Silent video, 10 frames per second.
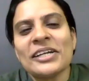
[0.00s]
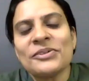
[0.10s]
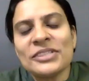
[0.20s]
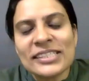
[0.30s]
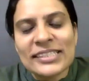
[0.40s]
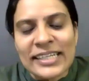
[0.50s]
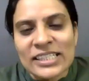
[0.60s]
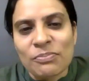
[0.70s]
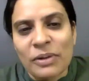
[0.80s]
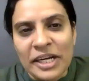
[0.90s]
you just
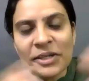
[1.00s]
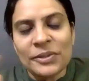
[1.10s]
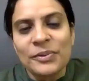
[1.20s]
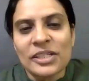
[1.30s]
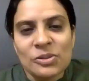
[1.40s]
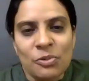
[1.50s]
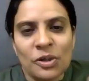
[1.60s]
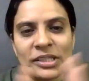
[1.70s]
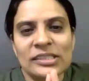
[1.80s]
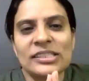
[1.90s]
explain to us
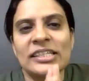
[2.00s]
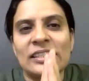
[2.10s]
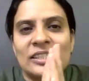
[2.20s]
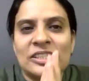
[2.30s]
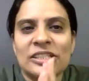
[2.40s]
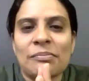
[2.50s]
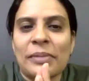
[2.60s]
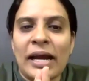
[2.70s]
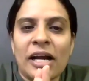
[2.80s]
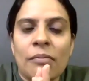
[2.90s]
what is the internship
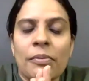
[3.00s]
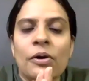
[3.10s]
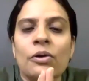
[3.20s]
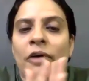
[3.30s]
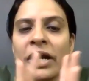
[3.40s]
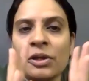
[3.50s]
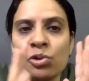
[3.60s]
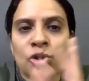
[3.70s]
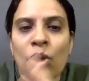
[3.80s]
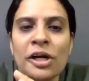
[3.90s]
bank about, why you
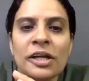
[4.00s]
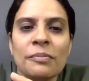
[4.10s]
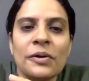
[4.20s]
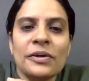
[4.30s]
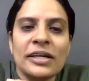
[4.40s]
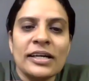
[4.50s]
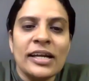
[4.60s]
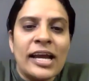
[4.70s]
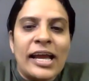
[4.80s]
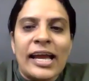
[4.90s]
thought about it,
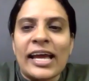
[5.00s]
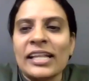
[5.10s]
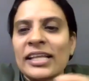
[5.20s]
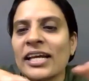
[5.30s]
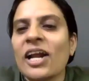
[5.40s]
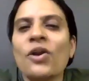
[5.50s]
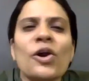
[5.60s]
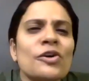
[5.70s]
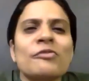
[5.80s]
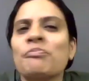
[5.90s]
and there are a
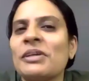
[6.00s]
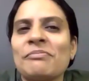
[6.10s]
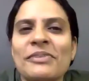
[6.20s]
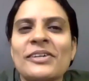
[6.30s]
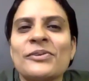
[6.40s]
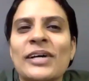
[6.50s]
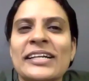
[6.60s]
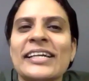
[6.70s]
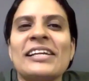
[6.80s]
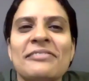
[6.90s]
lot of people who are
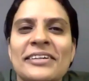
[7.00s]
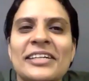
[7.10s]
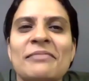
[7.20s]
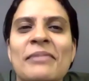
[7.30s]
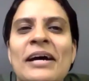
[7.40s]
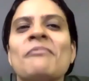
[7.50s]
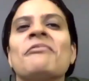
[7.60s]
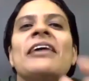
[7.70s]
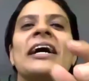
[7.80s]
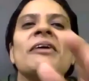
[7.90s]
really worried, ma'am,
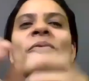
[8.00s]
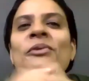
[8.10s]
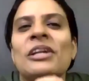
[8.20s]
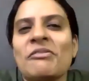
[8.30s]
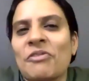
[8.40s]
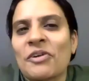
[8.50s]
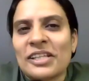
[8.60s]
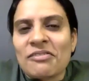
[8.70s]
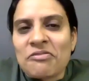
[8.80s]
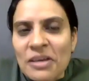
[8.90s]
why only for the
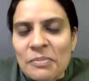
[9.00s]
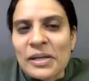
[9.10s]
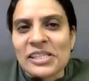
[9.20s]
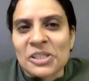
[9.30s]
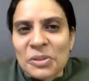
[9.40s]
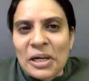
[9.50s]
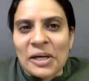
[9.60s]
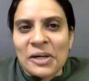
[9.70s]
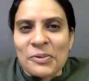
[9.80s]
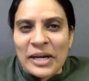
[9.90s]
females you are
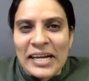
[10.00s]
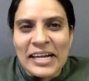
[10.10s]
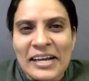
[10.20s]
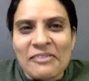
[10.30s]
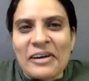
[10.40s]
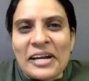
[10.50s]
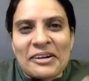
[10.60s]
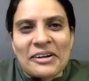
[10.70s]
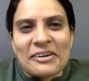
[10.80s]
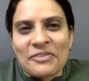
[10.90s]
doing, why
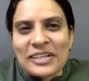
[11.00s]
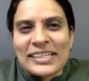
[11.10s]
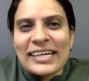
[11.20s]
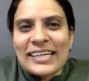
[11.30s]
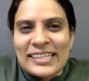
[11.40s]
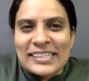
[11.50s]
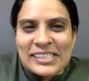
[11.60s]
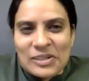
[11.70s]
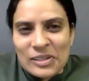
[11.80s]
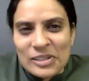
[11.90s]
not for the others
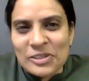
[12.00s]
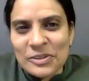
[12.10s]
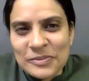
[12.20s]
also?